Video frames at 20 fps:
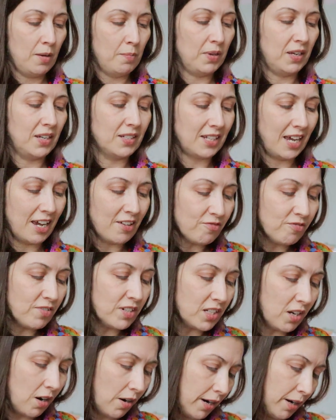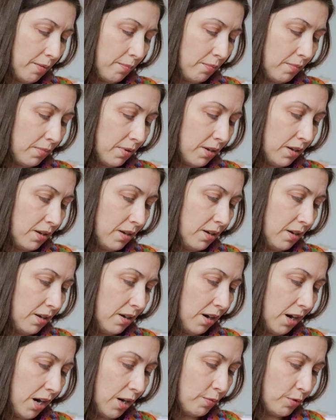because every time
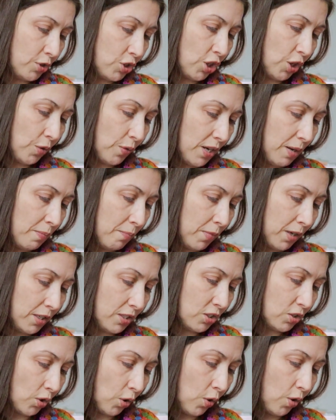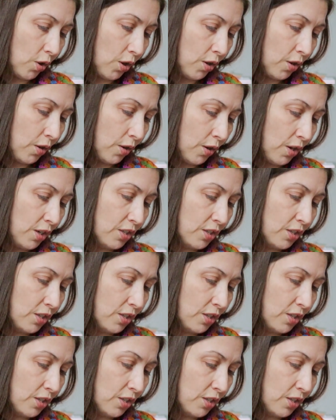I would show him my sock,